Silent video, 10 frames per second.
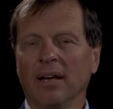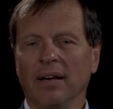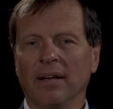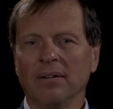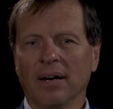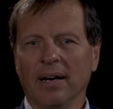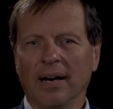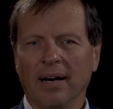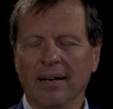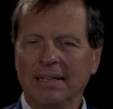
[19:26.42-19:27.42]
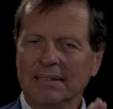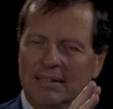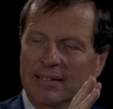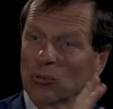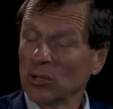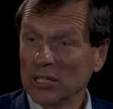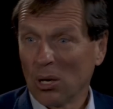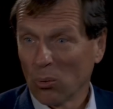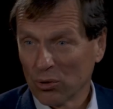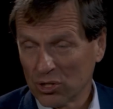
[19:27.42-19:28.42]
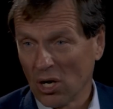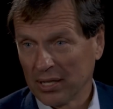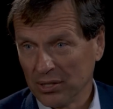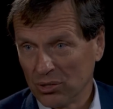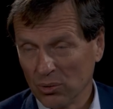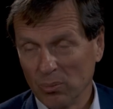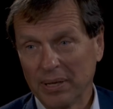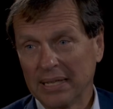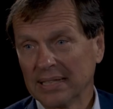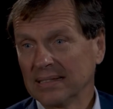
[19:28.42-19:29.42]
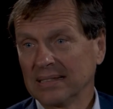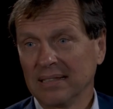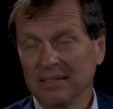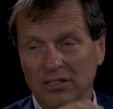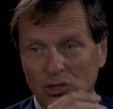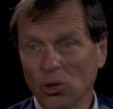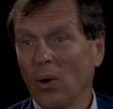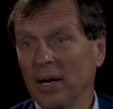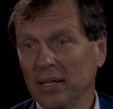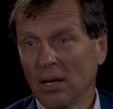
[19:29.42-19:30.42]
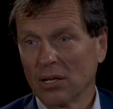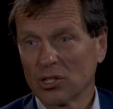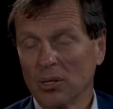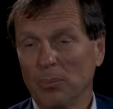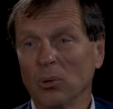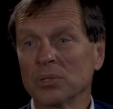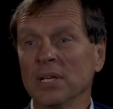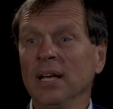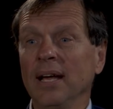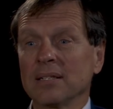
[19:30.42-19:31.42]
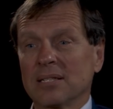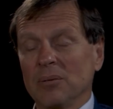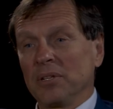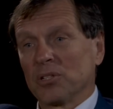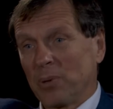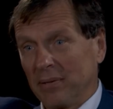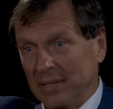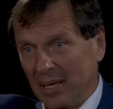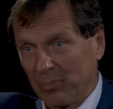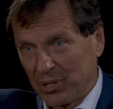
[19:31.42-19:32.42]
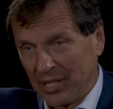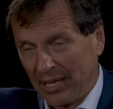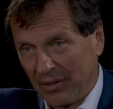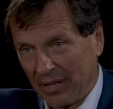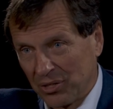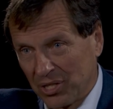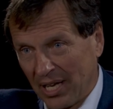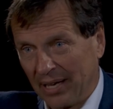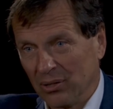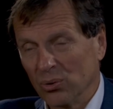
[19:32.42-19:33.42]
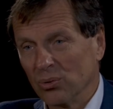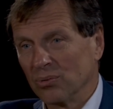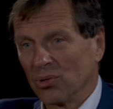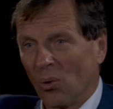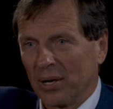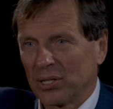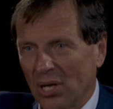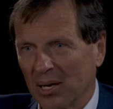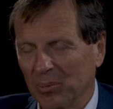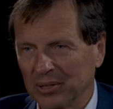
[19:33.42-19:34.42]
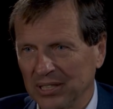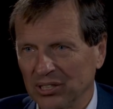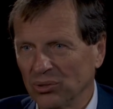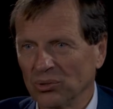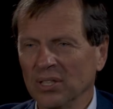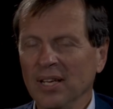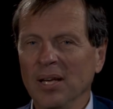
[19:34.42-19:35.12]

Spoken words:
And they're really not worth talking to because they're so ideologically opposed. And similarly, there's probably 10% on the other side who don't want to talk about the issues.